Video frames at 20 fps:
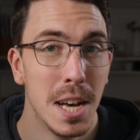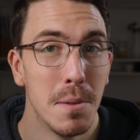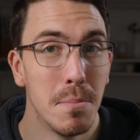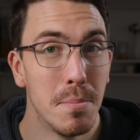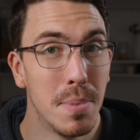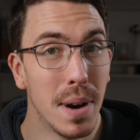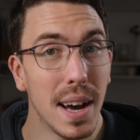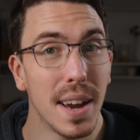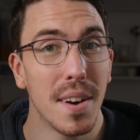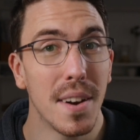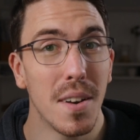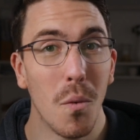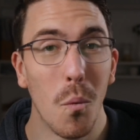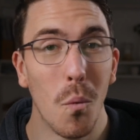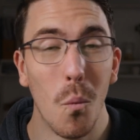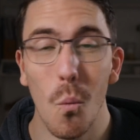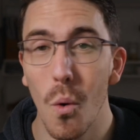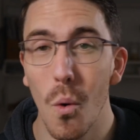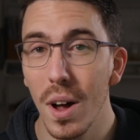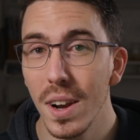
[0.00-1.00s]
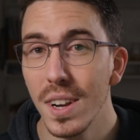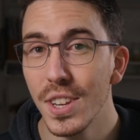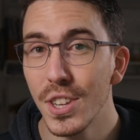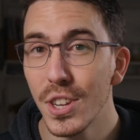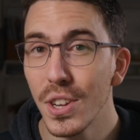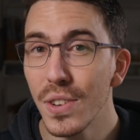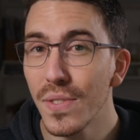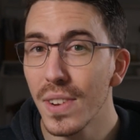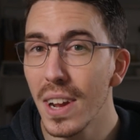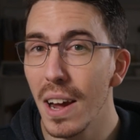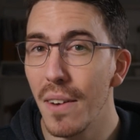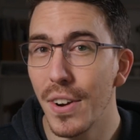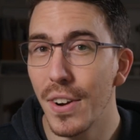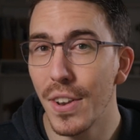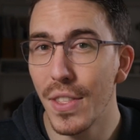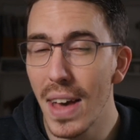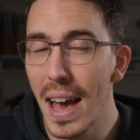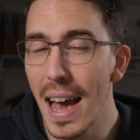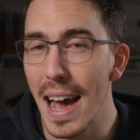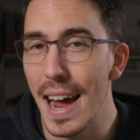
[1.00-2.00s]
But once you've covered
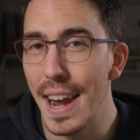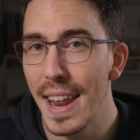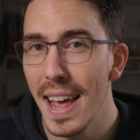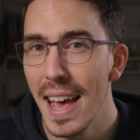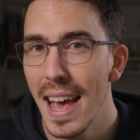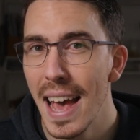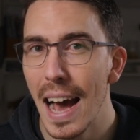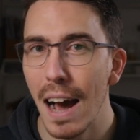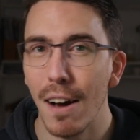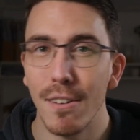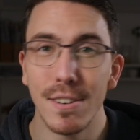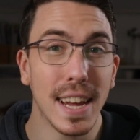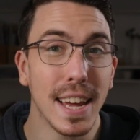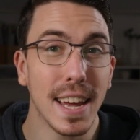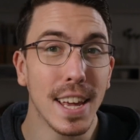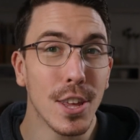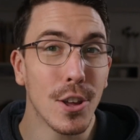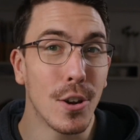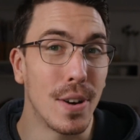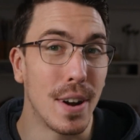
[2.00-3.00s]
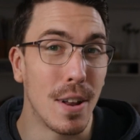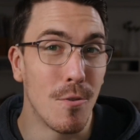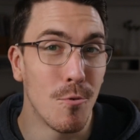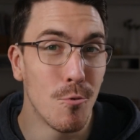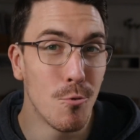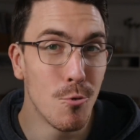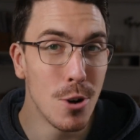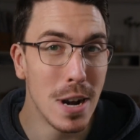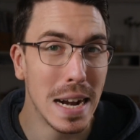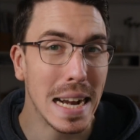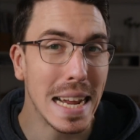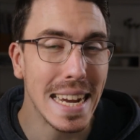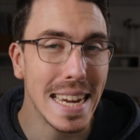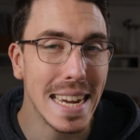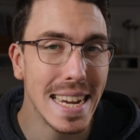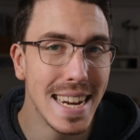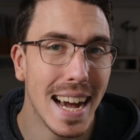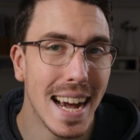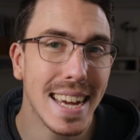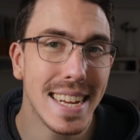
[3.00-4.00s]
that, I would say you're in a really
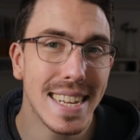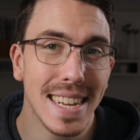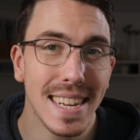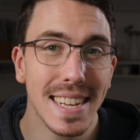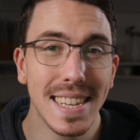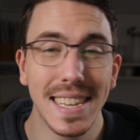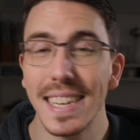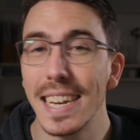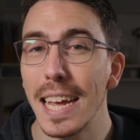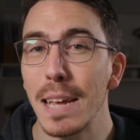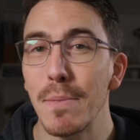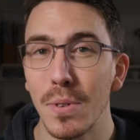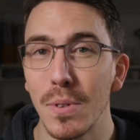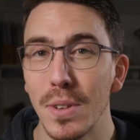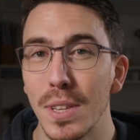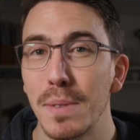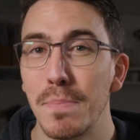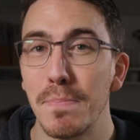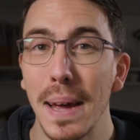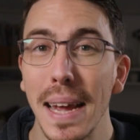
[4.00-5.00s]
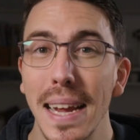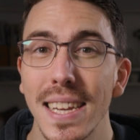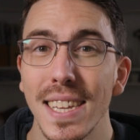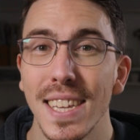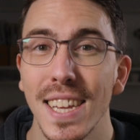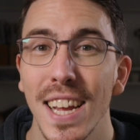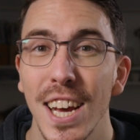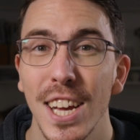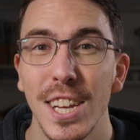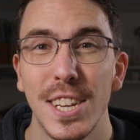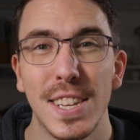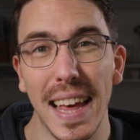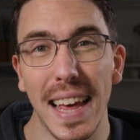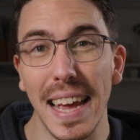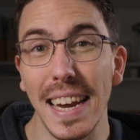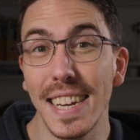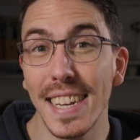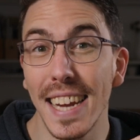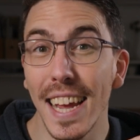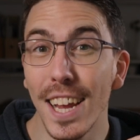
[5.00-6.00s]
nice, stable space to
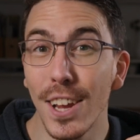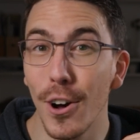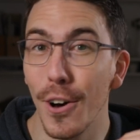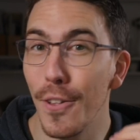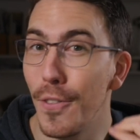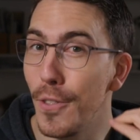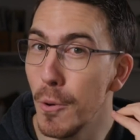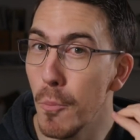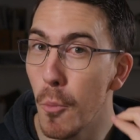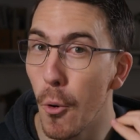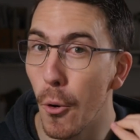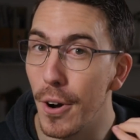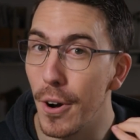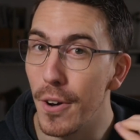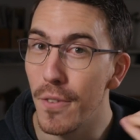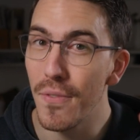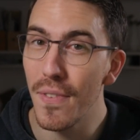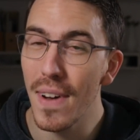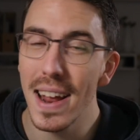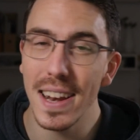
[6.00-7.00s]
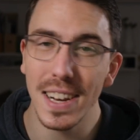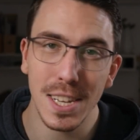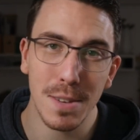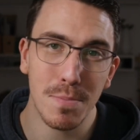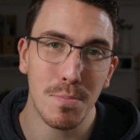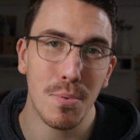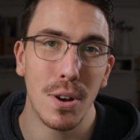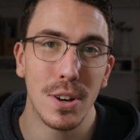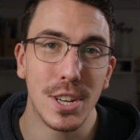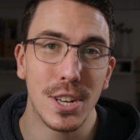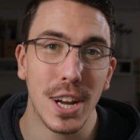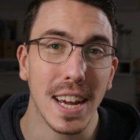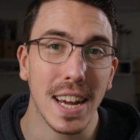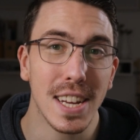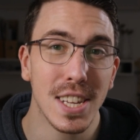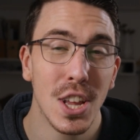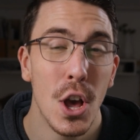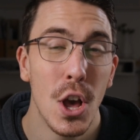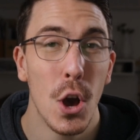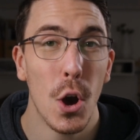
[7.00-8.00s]
then take on the more advanced
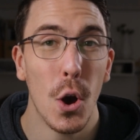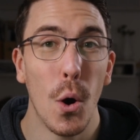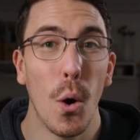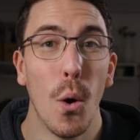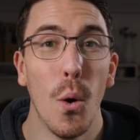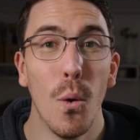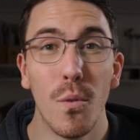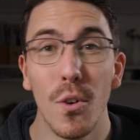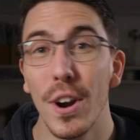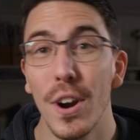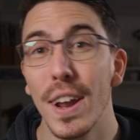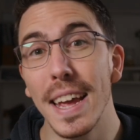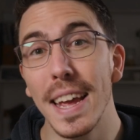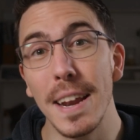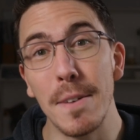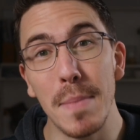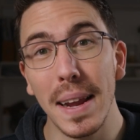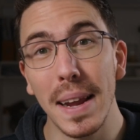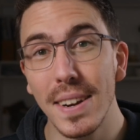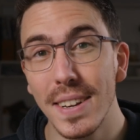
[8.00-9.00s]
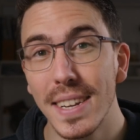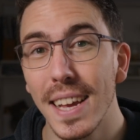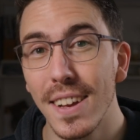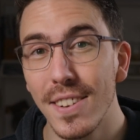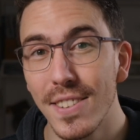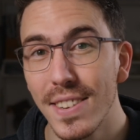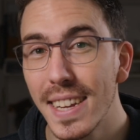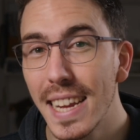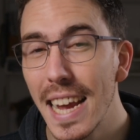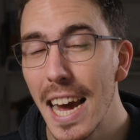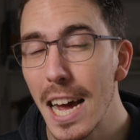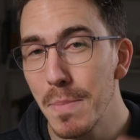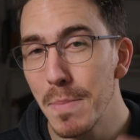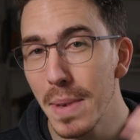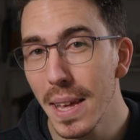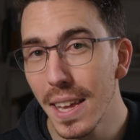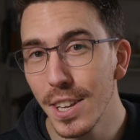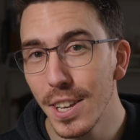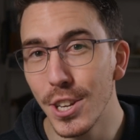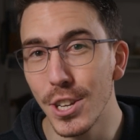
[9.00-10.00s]
projects over in Maker Tales
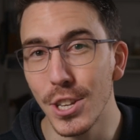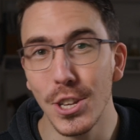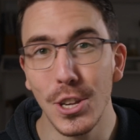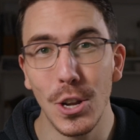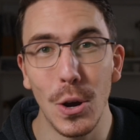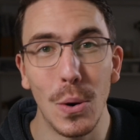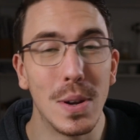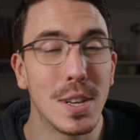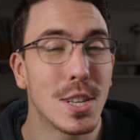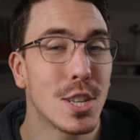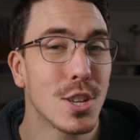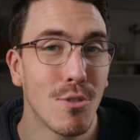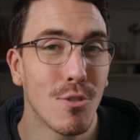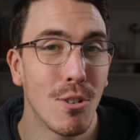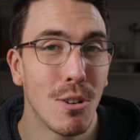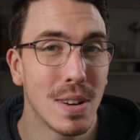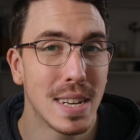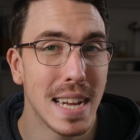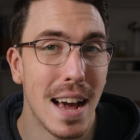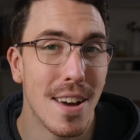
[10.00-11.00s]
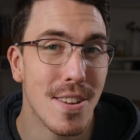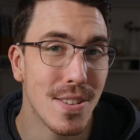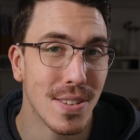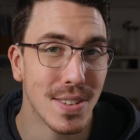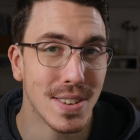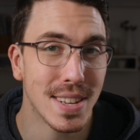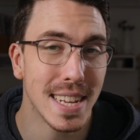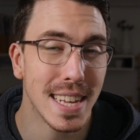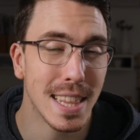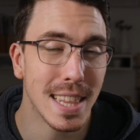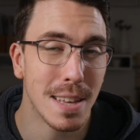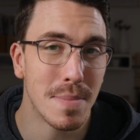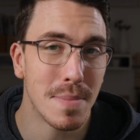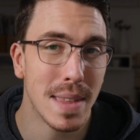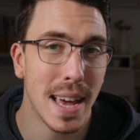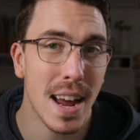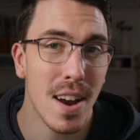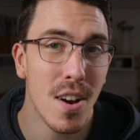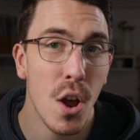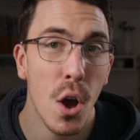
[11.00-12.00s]
Academy. Just go and scroll down, you'll see them
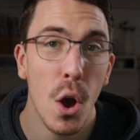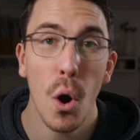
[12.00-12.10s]
there.